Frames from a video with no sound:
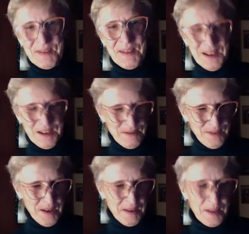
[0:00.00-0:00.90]
of
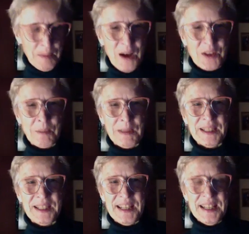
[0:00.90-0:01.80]
the
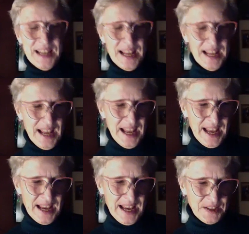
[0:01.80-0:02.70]
possibility.
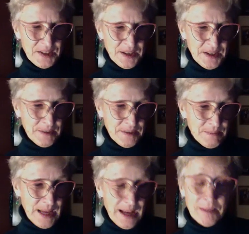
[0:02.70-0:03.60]
And
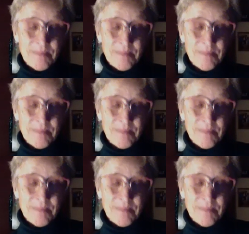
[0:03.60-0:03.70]
yeah.